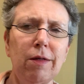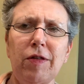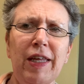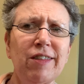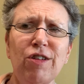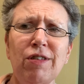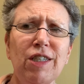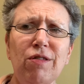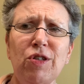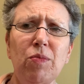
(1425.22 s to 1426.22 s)
things are
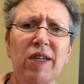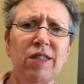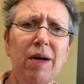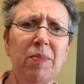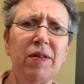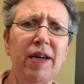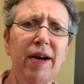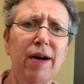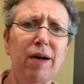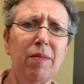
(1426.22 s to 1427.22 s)
still too much up in the
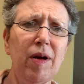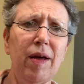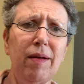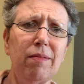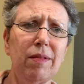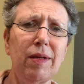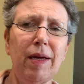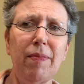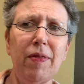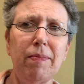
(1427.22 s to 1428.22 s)
air, and
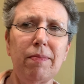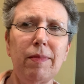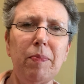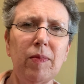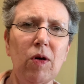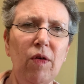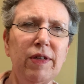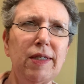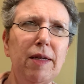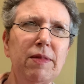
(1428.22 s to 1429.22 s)

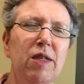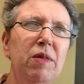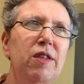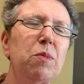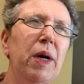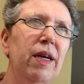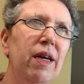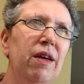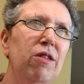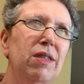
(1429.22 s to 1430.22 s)
COVID seems to be
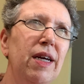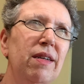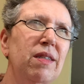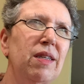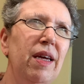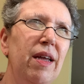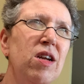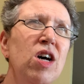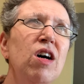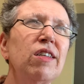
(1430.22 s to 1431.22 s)
spiking here in Texas again.
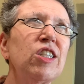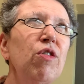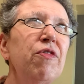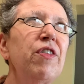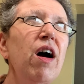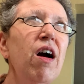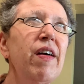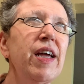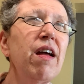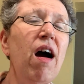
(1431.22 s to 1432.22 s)
So far
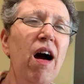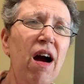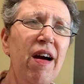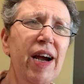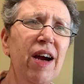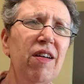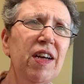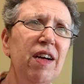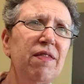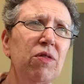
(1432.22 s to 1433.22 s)
in our
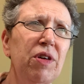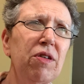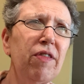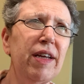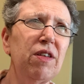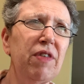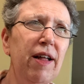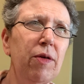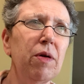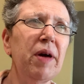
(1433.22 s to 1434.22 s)
area of the Rio Grande
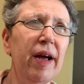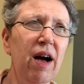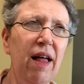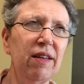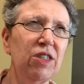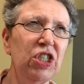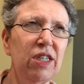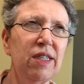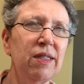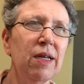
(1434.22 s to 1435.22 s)
Valley where my college
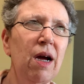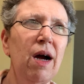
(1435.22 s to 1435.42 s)
is,